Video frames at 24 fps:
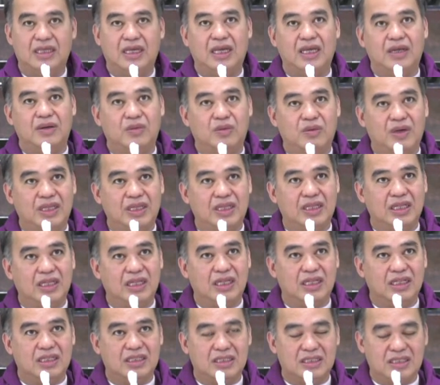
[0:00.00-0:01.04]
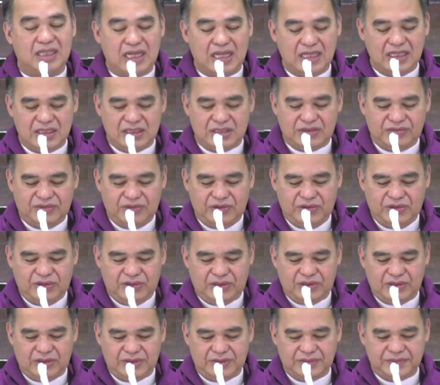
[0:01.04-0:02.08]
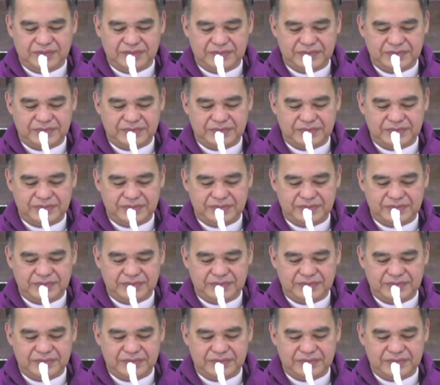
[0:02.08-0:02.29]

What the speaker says: and what it stands for.